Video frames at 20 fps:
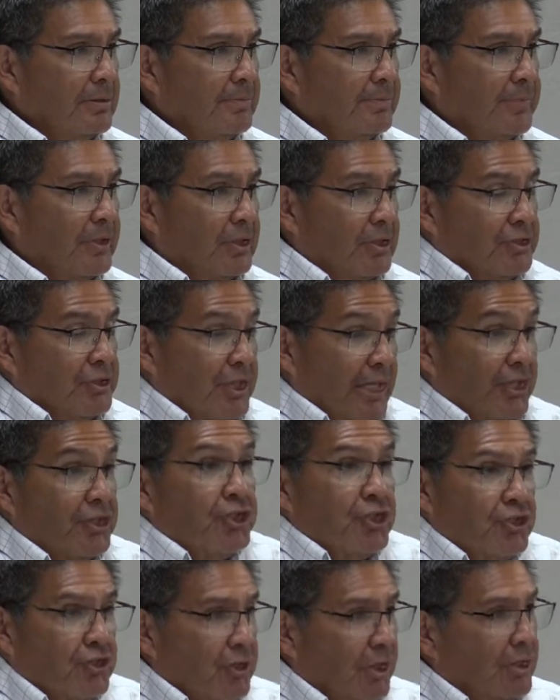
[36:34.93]
because then
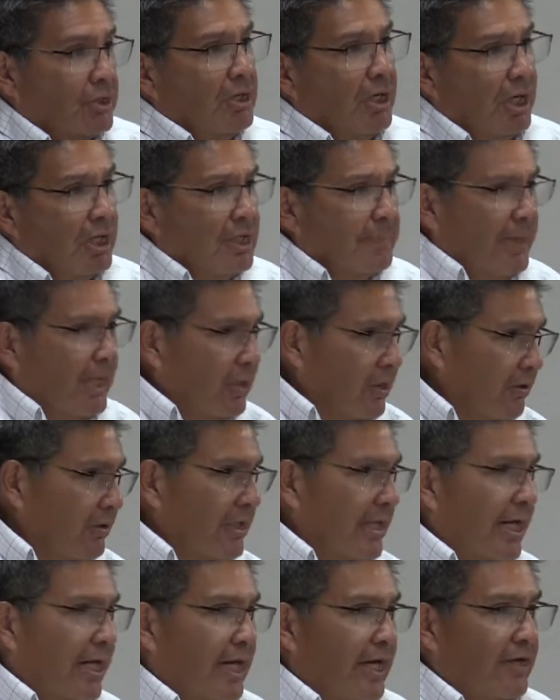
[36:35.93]
she started talking about her
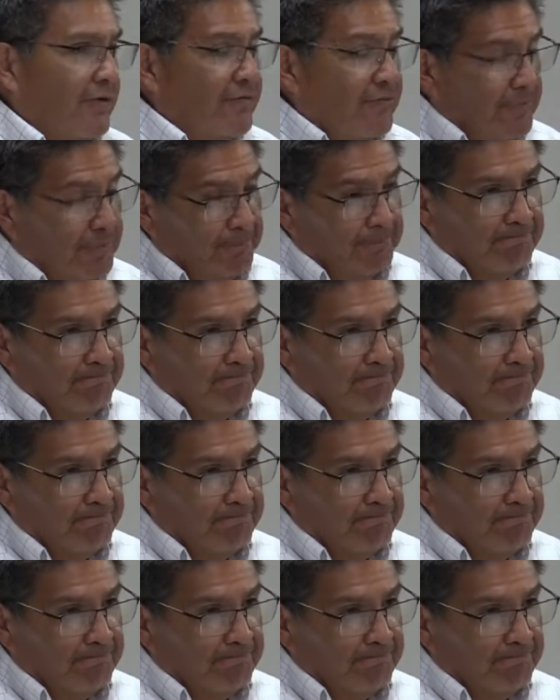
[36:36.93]
life,